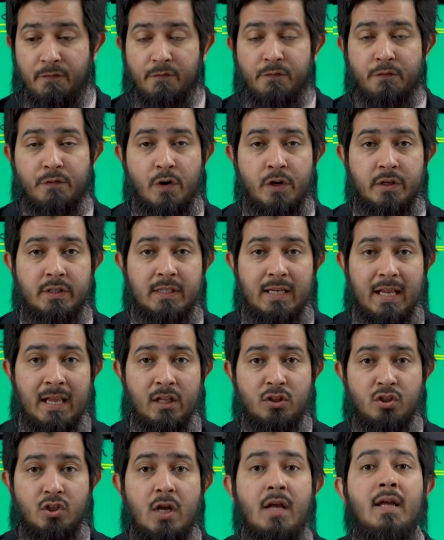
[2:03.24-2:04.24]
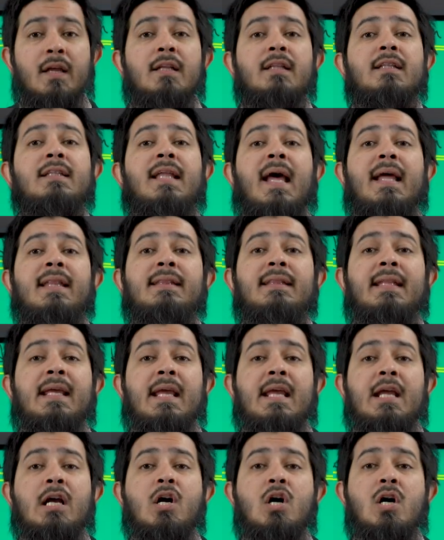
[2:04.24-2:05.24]
footage that
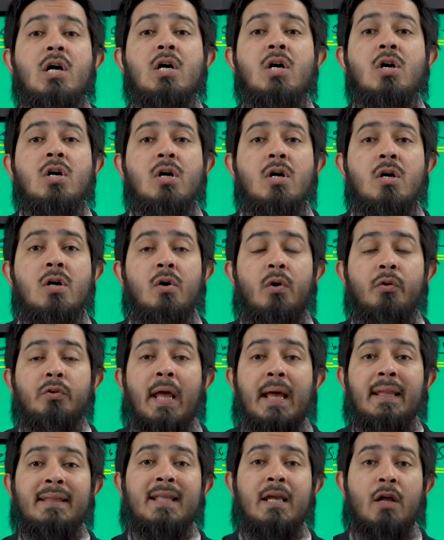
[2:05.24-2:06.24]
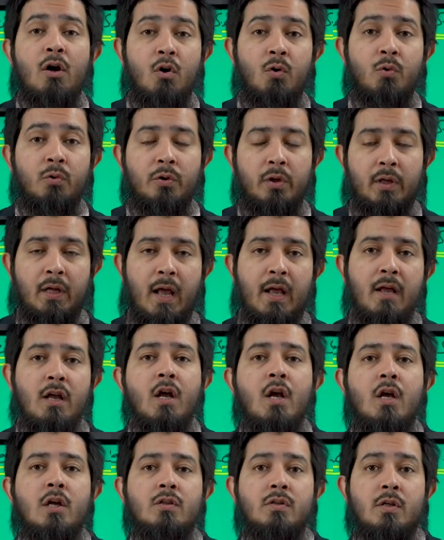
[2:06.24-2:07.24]
they own, okay?
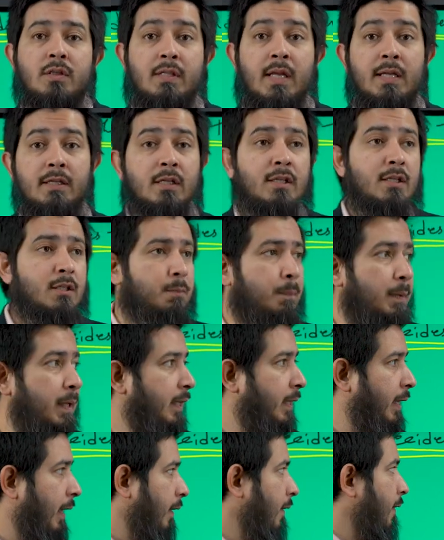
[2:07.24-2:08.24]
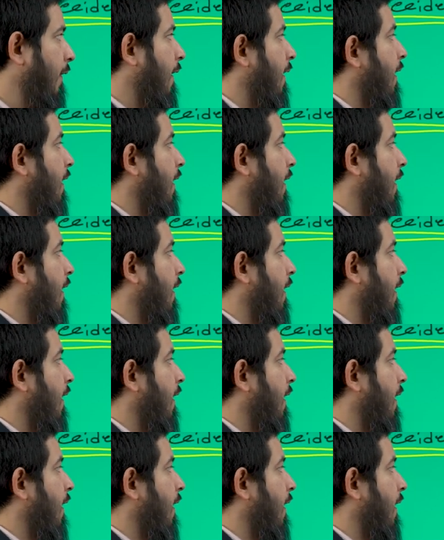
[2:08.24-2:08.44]
So essentially speaking,